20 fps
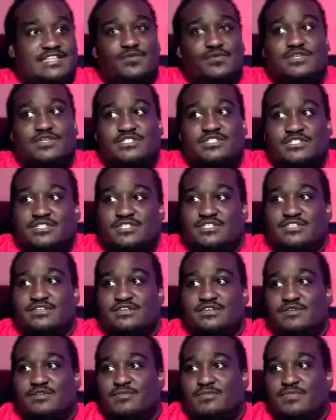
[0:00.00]
And you don't even have to
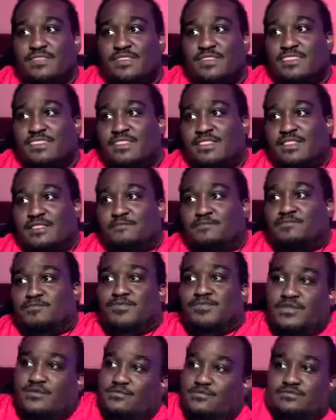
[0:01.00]
be a part of
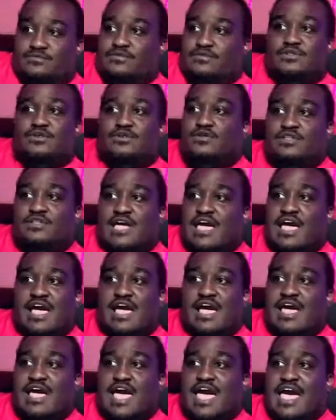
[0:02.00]
the American
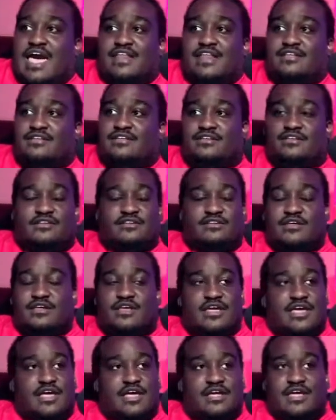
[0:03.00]
Western
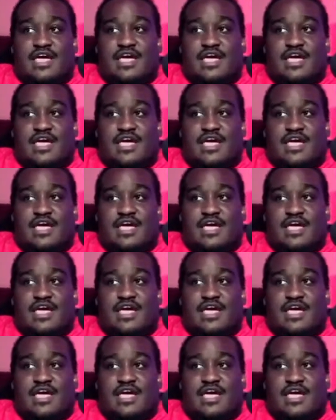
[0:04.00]
stratosphere.